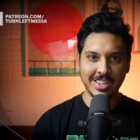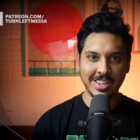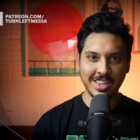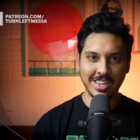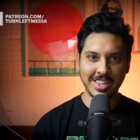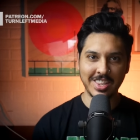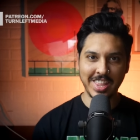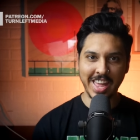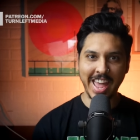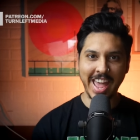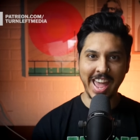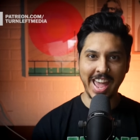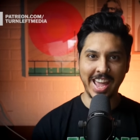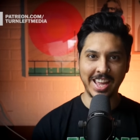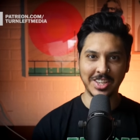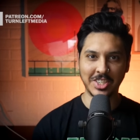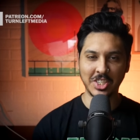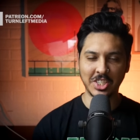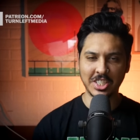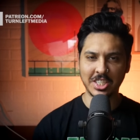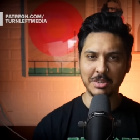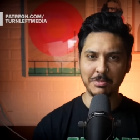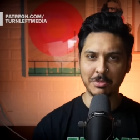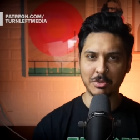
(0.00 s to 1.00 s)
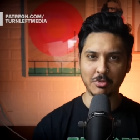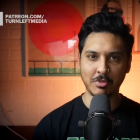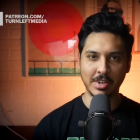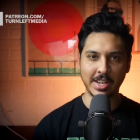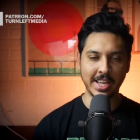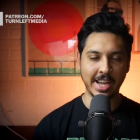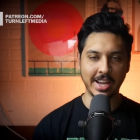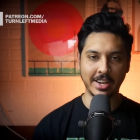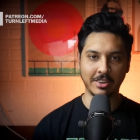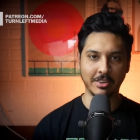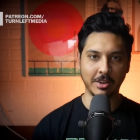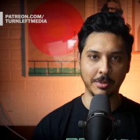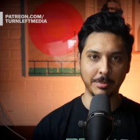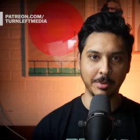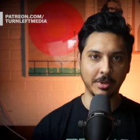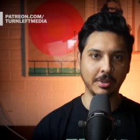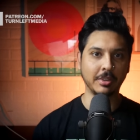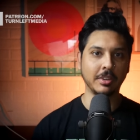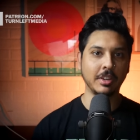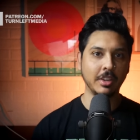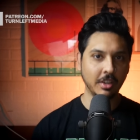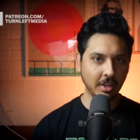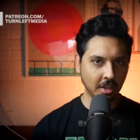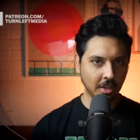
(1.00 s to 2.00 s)
eh, there, she seems really angry.
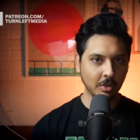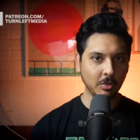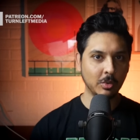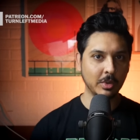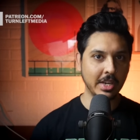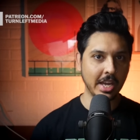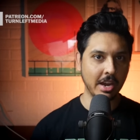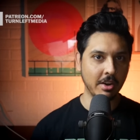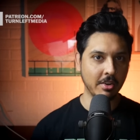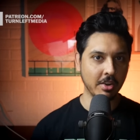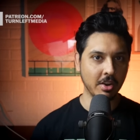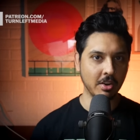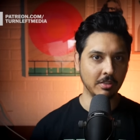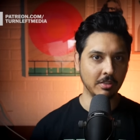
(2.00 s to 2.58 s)
But we'll carry